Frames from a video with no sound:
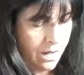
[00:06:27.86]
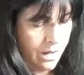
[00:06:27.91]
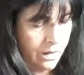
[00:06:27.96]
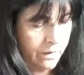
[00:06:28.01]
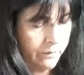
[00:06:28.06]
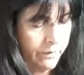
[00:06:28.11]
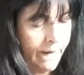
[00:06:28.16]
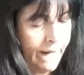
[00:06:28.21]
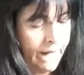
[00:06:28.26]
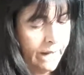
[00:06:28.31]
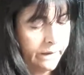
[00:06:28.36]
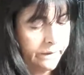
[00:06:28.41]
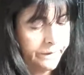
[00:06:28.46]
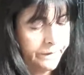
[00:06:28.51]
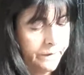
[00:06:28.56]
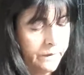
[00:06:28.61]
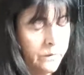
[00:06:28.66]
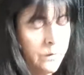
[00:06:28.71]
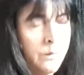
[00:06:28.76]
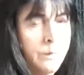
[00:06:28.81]
Right,
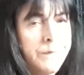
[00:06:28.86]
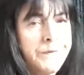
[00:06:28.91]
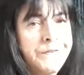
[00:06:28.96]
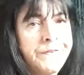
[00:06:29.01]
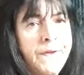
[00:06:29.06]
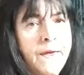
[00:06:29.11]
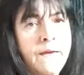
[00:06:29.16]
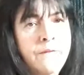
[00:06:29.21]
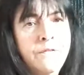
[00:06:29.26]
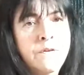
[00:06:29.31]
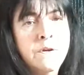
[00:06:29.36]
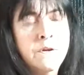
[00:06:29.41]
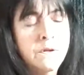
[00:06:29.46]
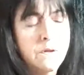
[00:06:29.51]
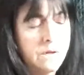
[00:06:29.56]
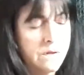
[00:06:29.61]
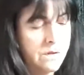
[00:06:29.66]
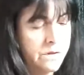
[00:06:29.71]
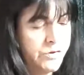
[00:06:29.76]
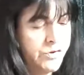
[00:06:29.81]
number 7,
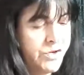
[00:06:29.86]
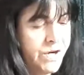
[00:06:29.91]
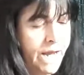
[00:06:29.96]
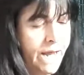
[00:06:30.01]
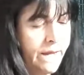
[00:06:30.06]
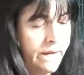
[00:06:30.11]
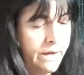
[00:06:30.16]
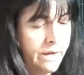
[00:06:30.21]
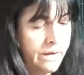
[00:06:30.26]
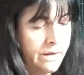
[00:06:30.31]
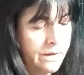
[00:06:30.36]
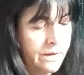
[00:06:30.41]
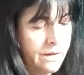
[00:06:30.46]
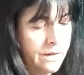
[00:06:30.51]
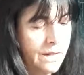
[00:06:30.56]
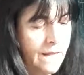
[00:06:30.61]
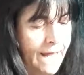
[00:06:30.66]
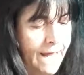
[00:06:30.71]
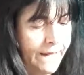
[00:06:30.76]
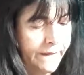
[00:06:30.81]
check
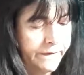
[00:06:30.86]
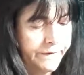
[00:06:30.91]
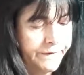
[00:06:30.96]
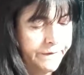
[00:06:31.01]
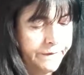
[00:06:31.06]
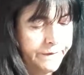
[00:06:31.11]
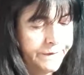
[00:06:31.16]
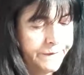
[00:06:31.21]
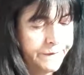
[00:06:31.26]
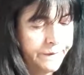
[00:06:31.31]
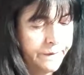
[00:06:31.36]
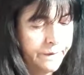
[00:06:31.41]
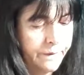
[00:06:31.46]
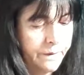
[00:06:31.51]
gliders